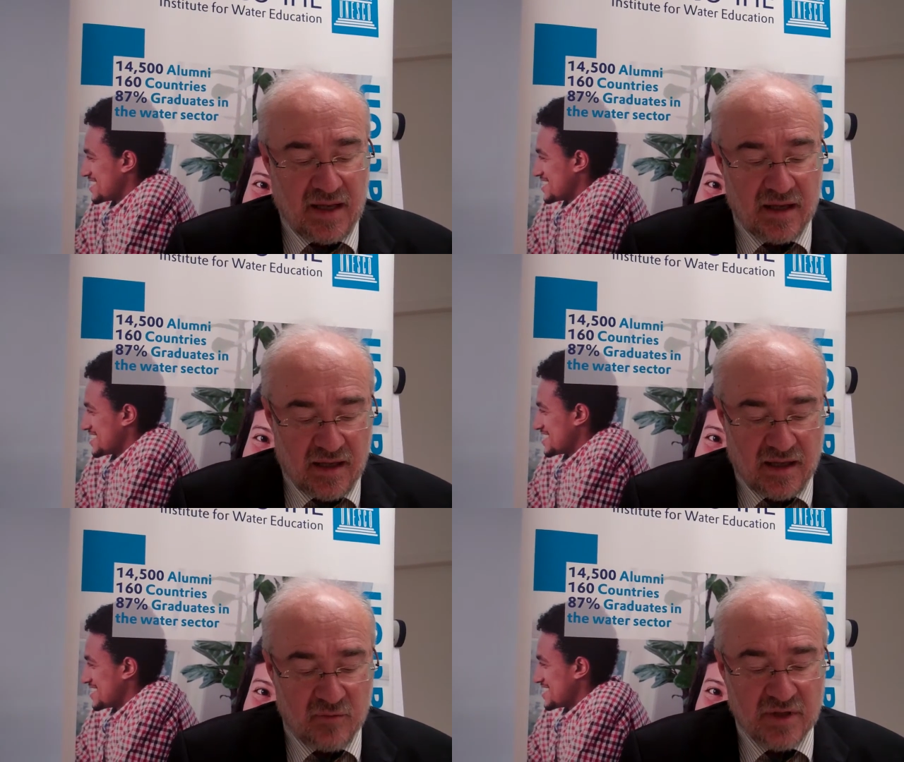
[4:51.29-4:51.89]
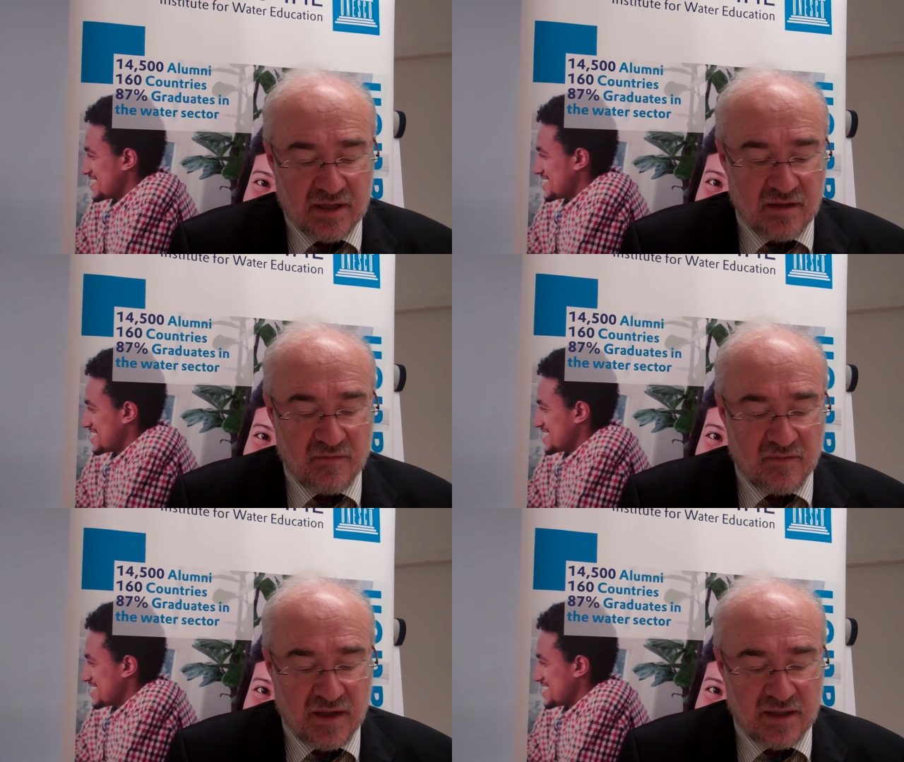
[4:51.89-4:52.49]
Speaker 1: I, I, would
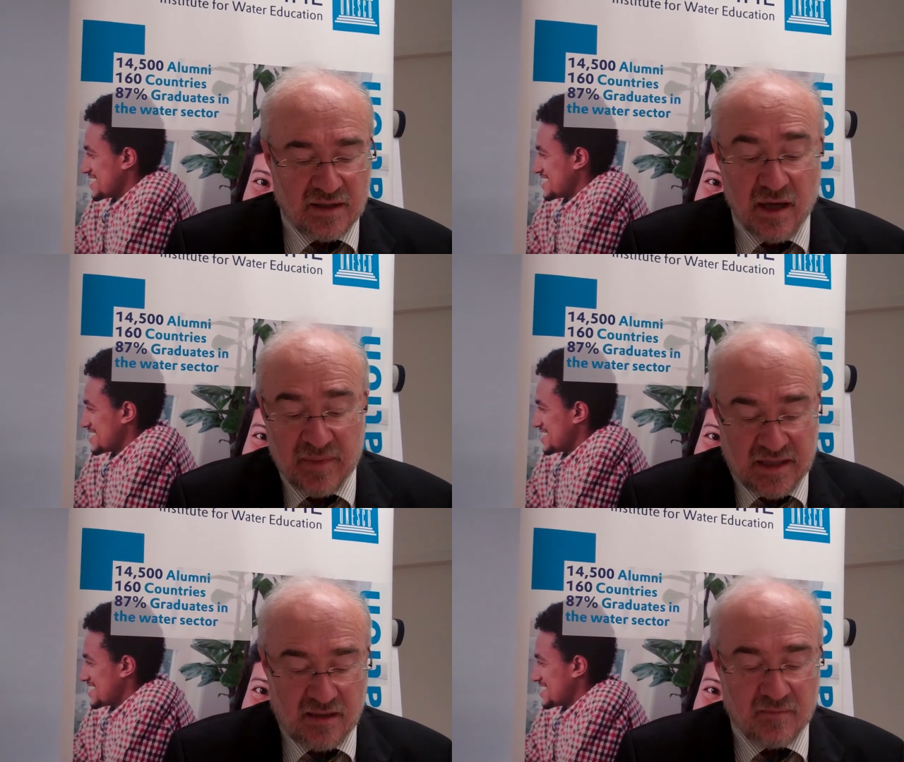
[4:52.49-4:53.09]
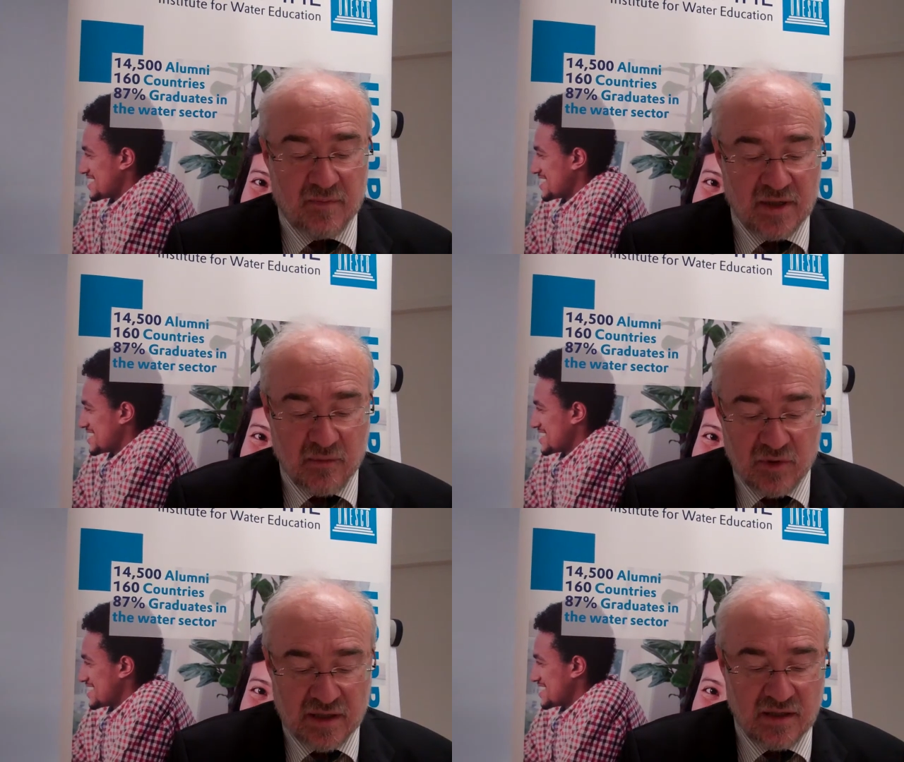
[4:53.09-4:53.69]
identify there are many, but
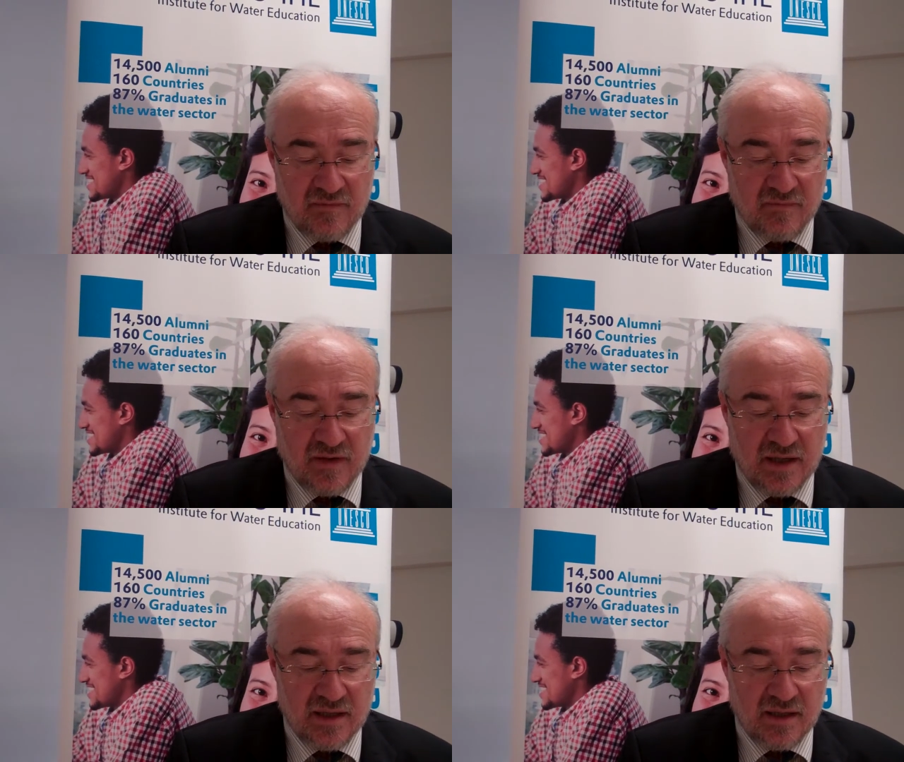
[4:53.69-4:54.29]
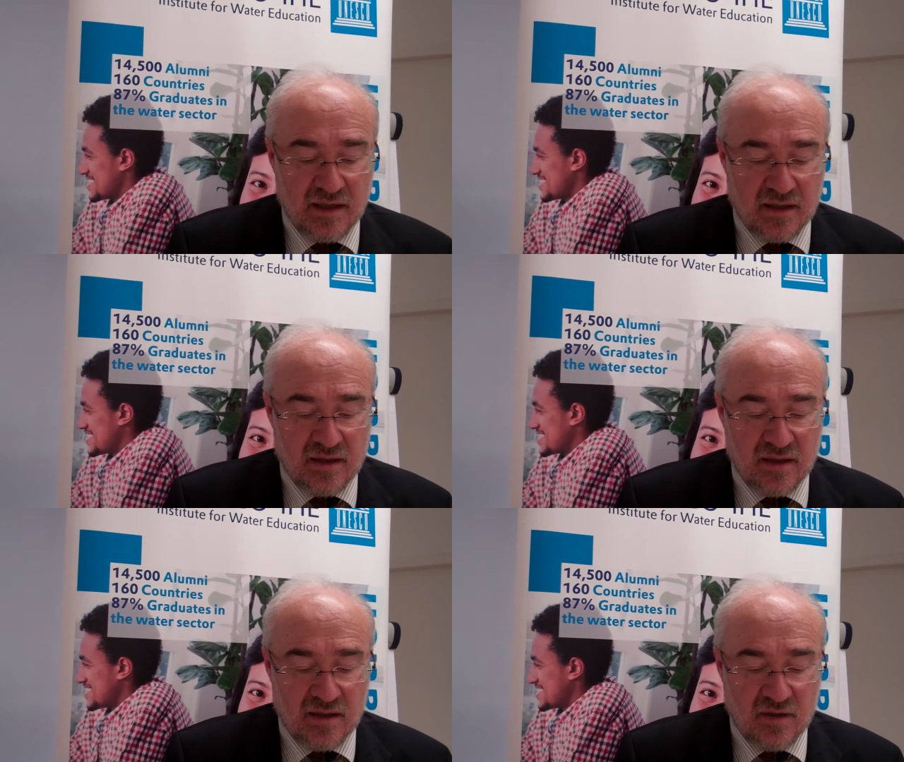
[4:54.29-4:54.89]
I would identify
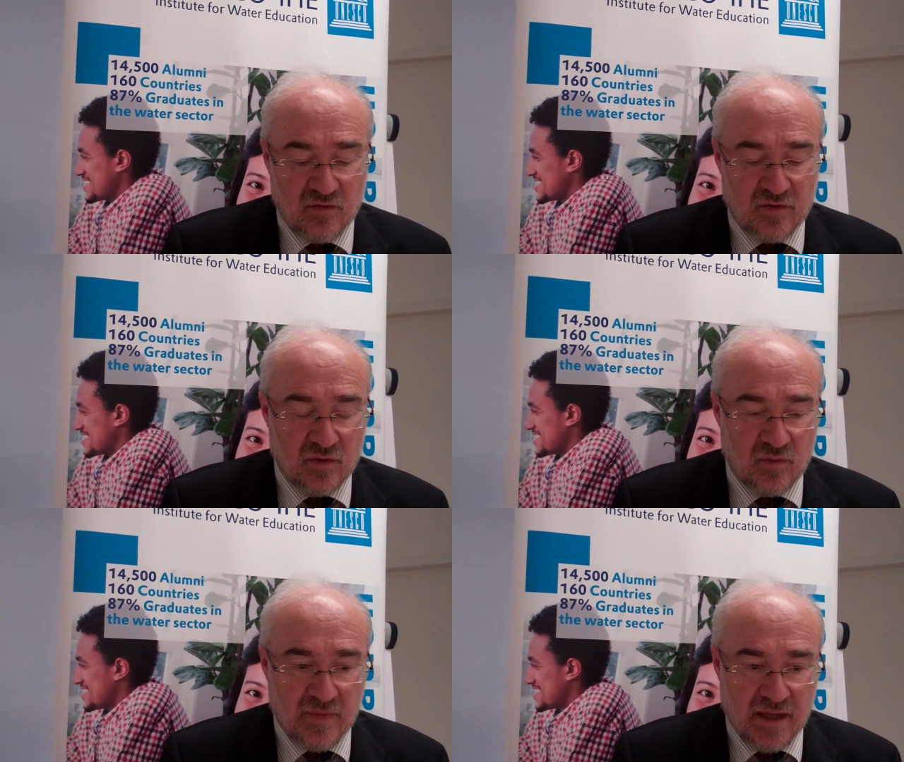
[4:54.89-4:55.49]
uh, a few,